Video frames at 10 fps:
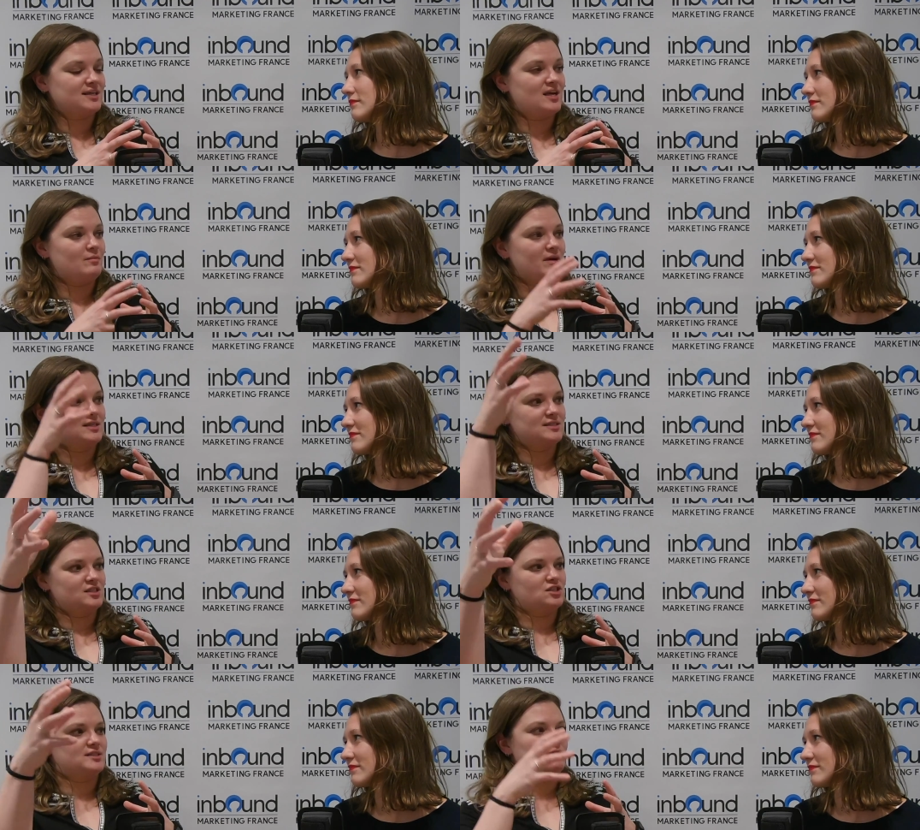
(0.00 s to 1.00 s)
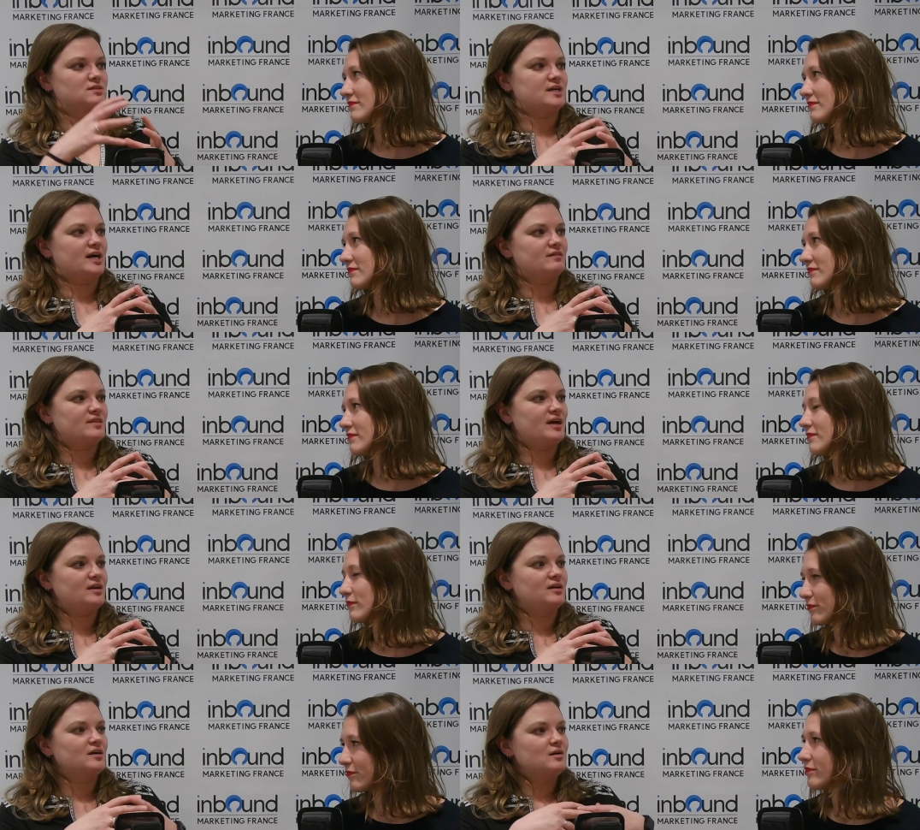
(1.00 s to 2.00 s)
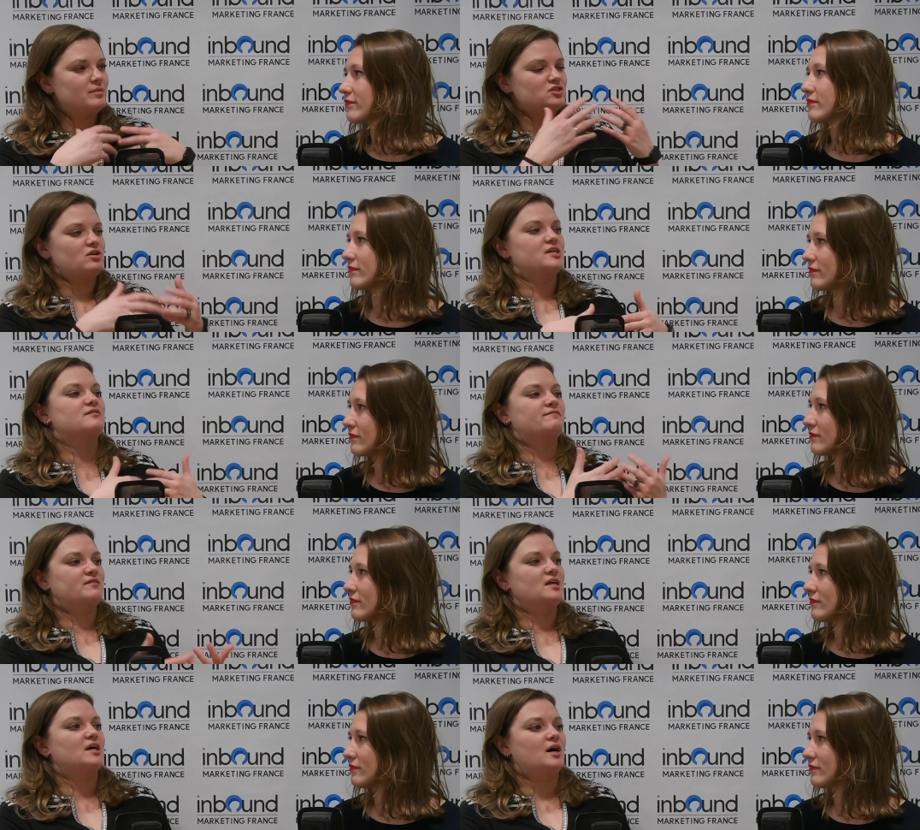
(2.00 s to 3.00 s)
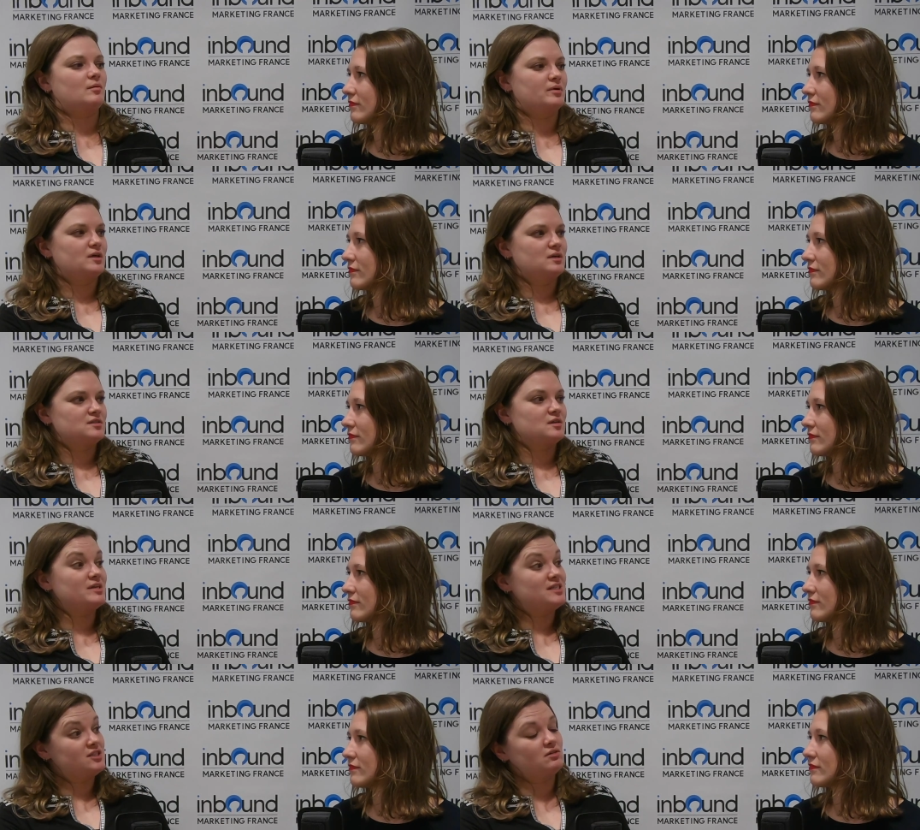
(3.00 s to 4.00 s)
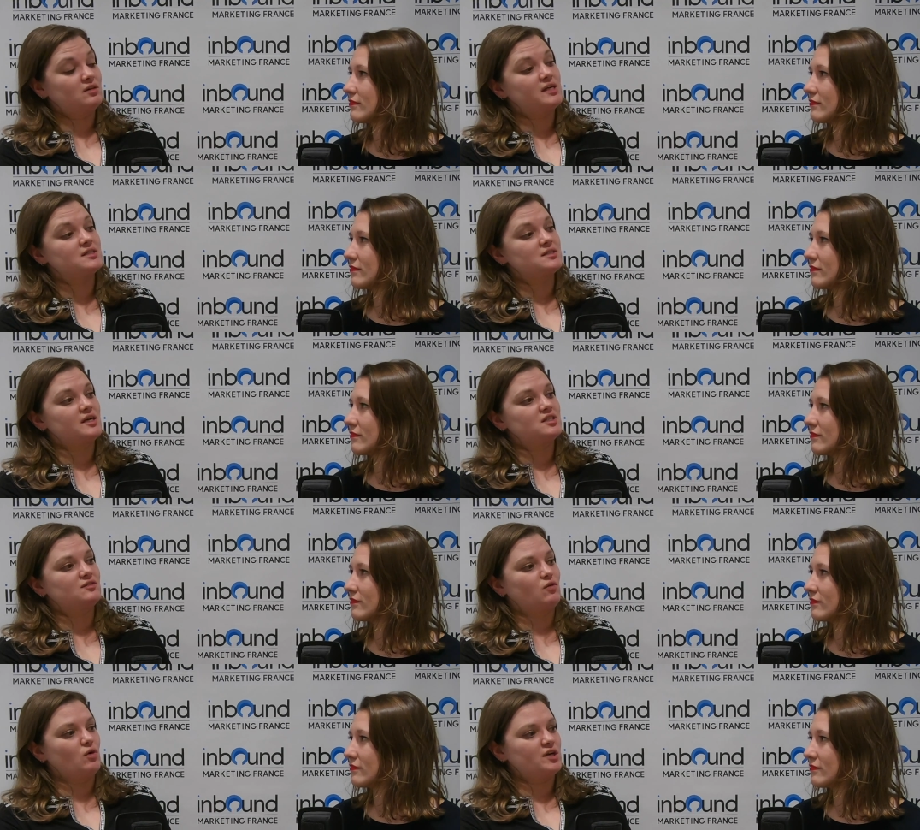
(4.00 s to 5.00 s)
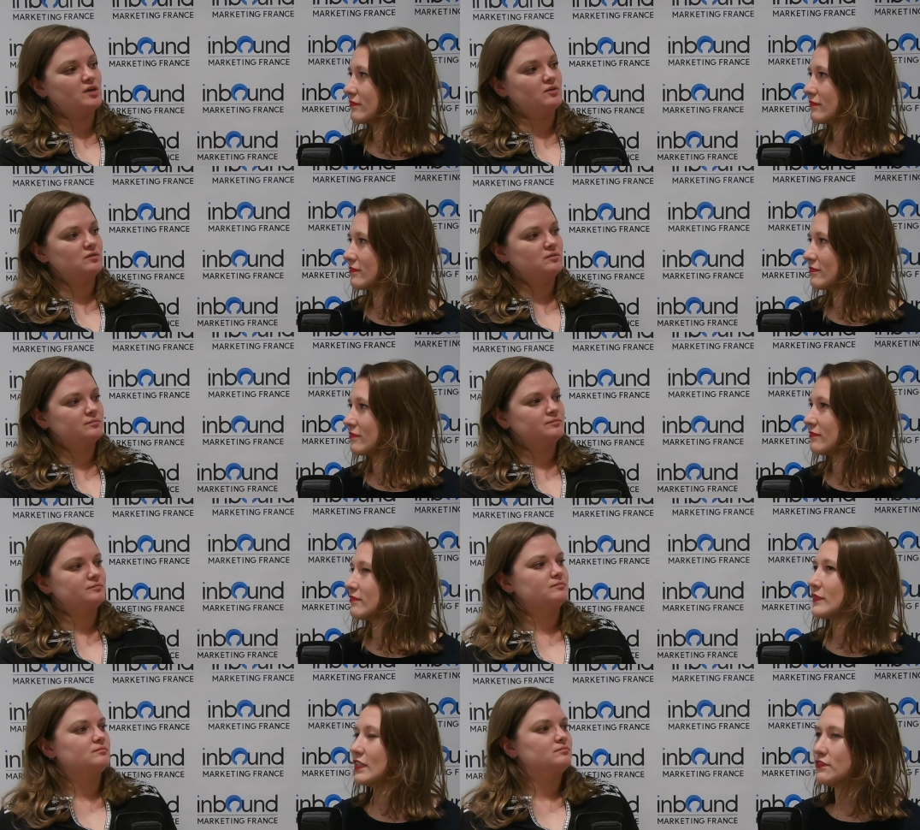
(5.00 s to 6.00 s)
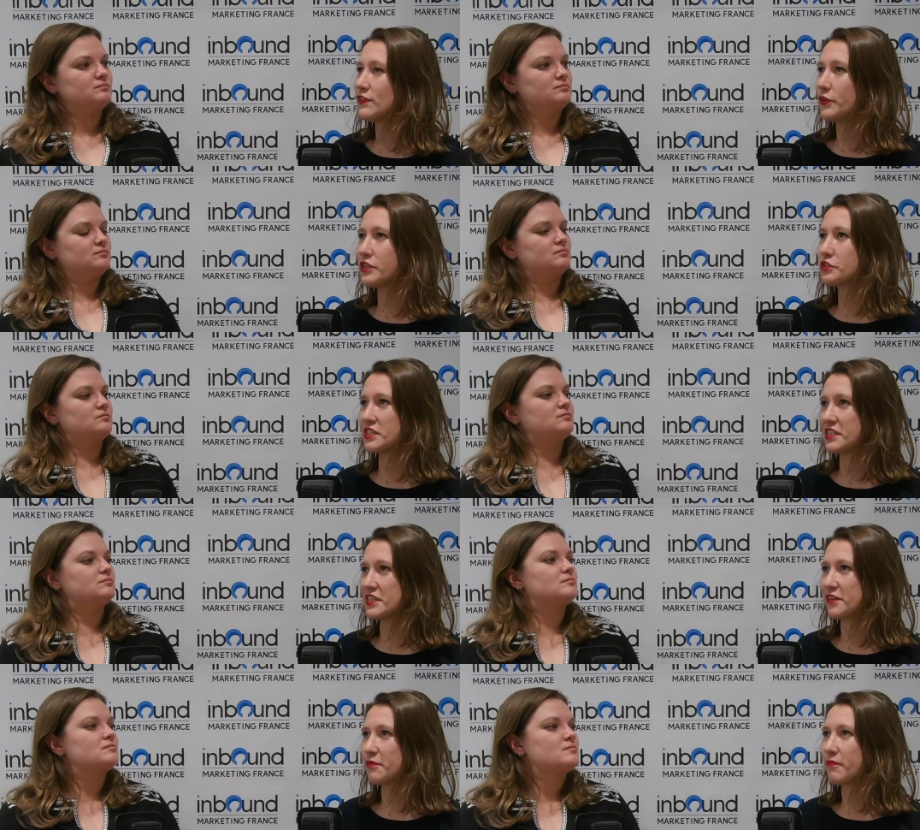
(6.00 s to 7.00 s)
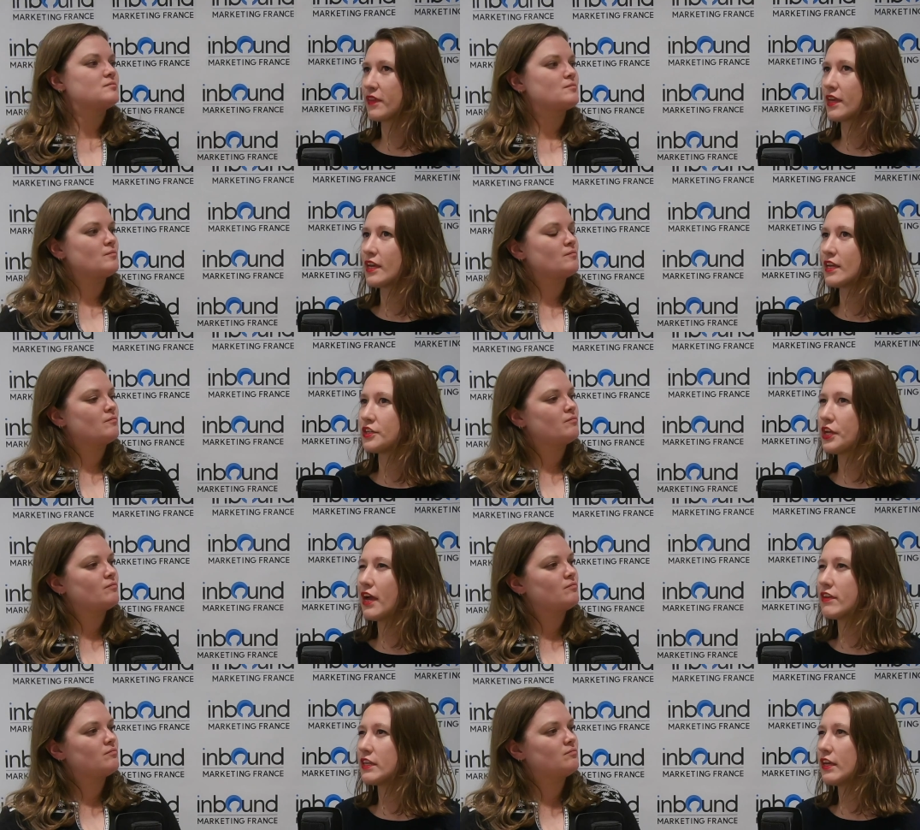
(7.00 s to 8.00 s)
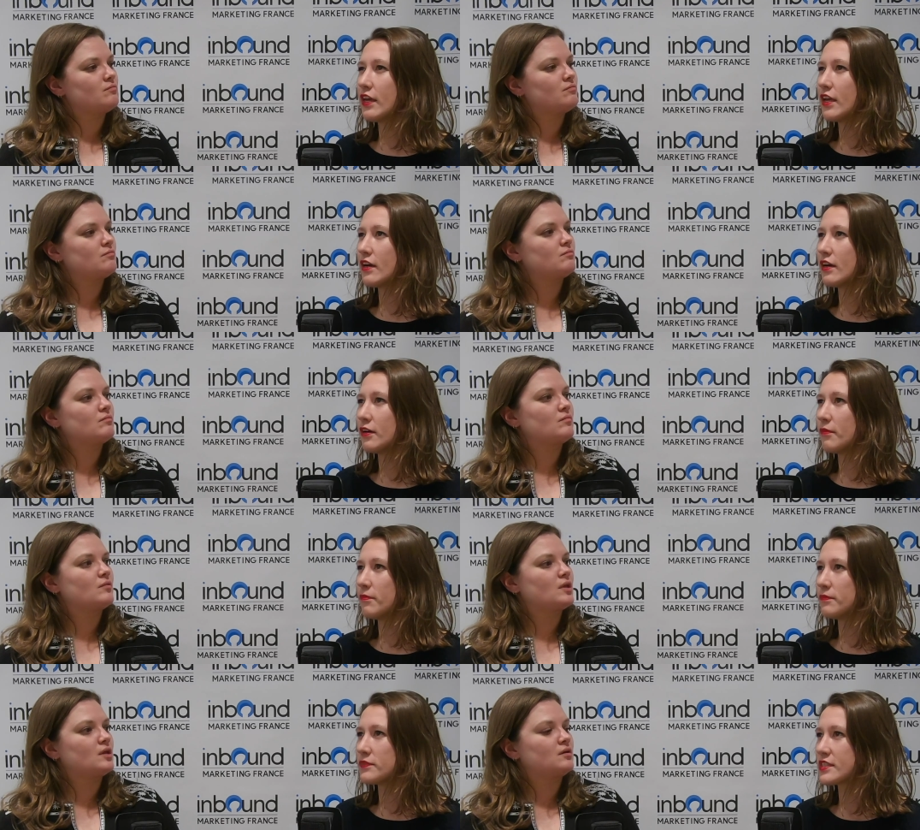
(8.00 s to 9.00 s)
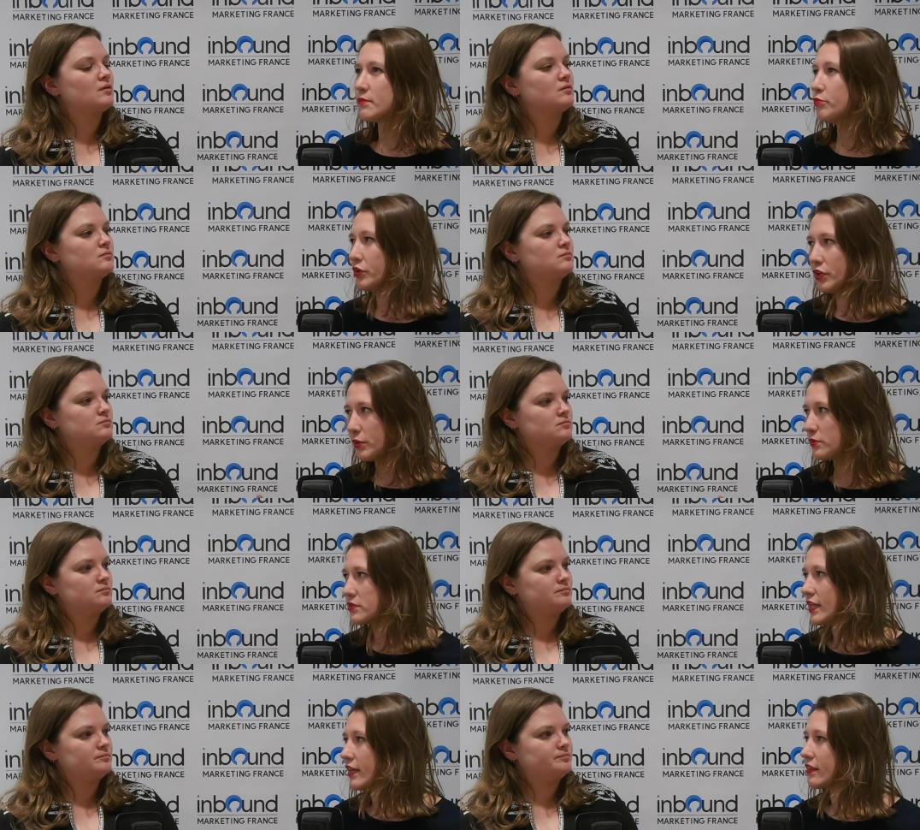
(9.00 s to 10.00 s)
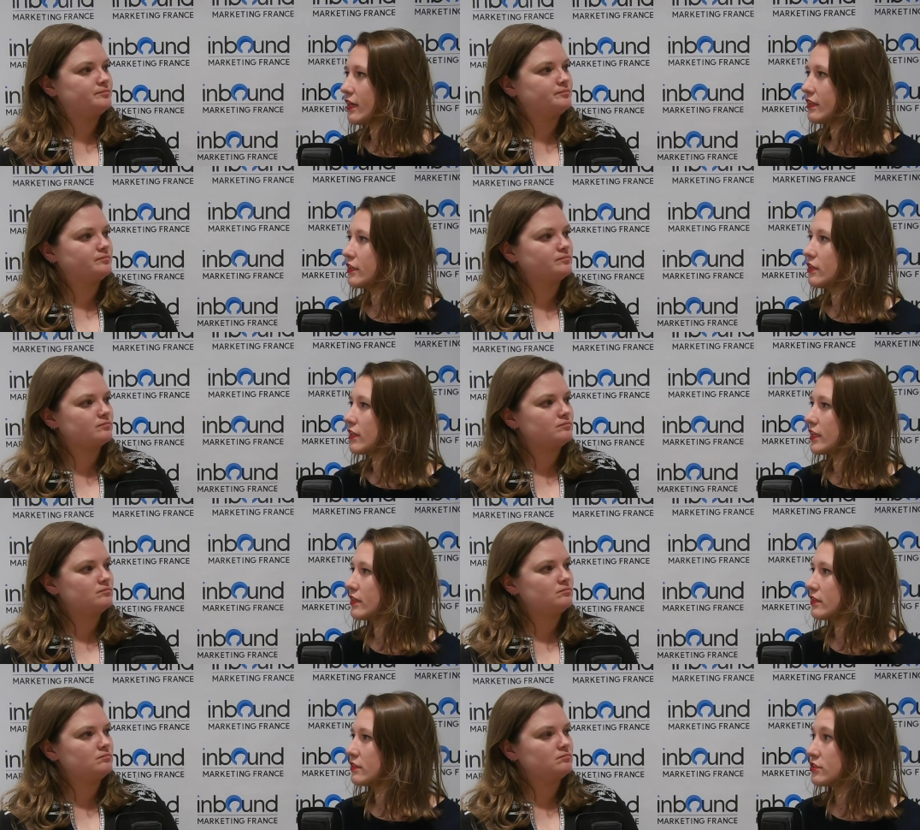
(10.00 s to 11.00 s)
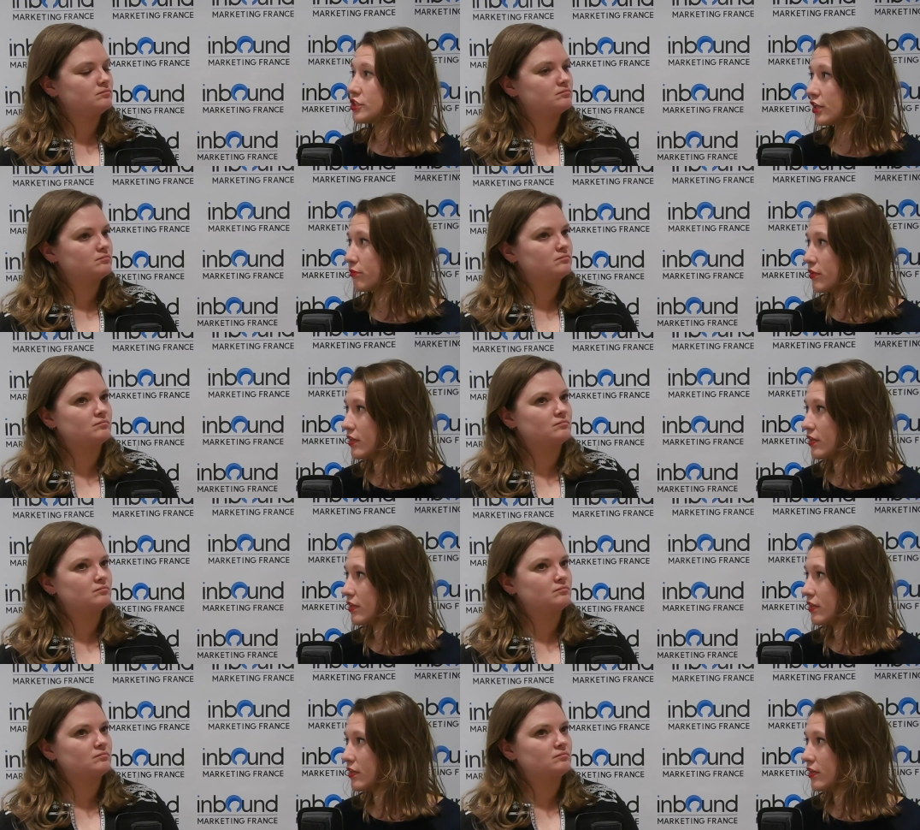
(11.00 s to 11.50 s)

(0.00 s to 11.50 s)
Speaker 1: It can't make decisions outside of that, but it's trying to feed up some additional insights for you.
Speaker 2: That's very interesting. Do you have any um, simple use like that that you can share with